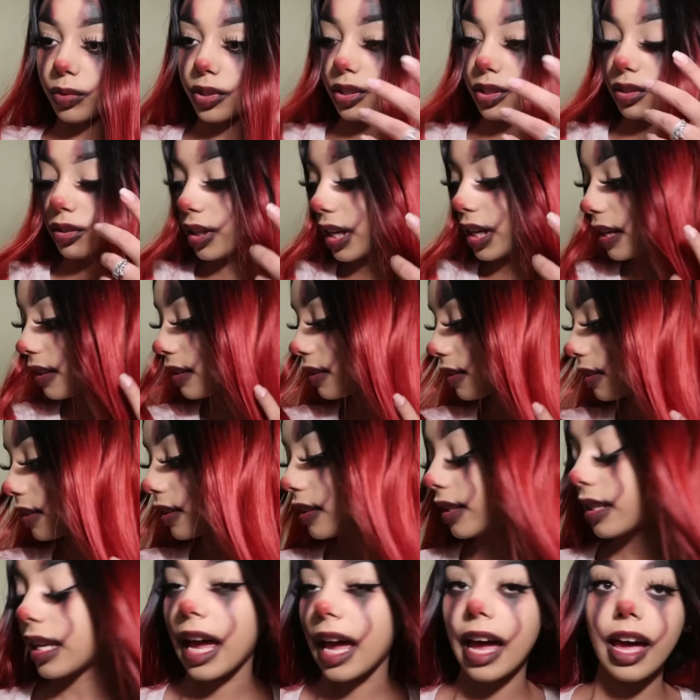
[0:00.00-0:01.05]
once you got
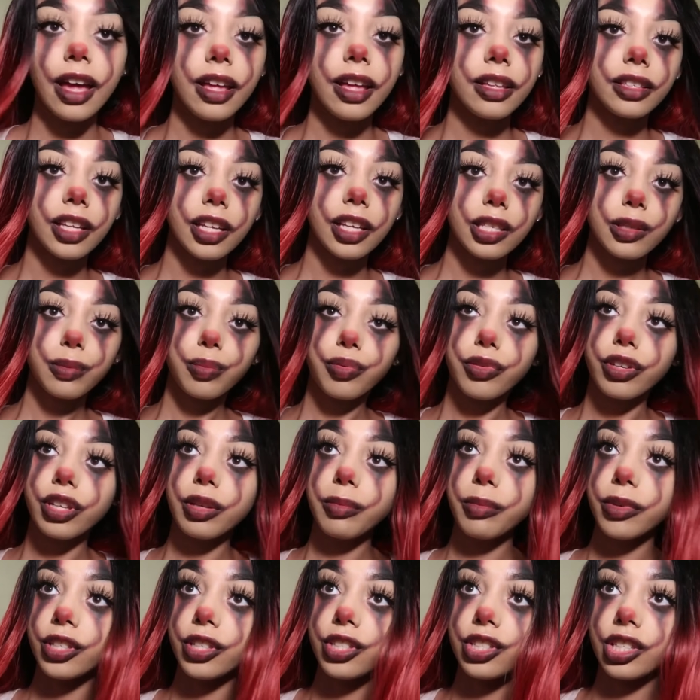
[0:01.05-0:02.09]
that, that's pretty
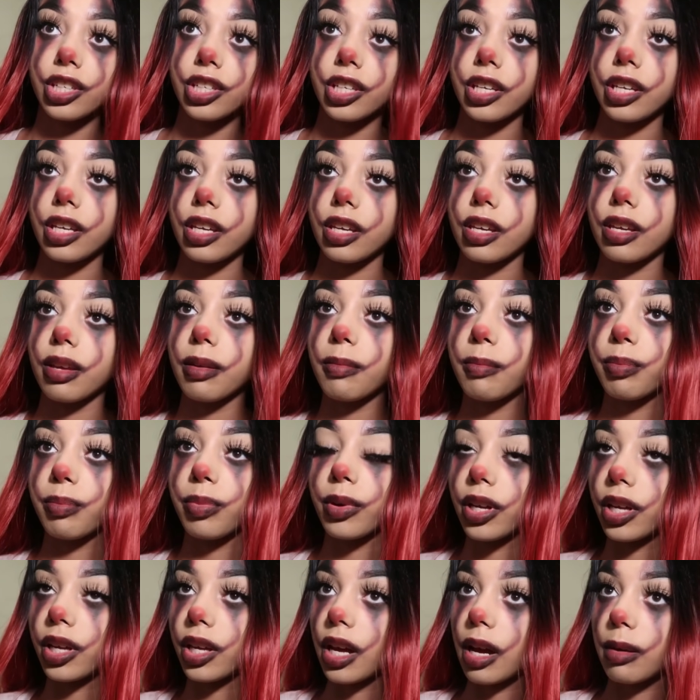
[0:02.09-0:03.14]
much it.
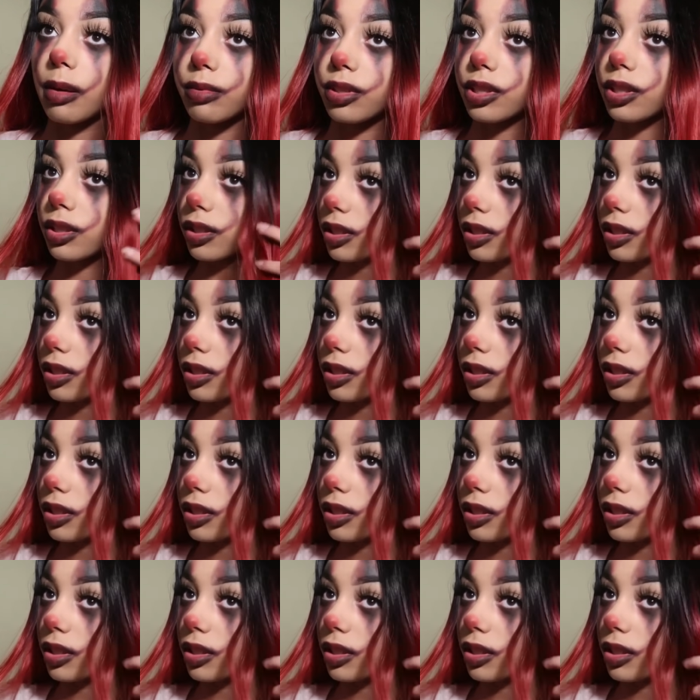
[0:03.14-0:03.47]
But I'm just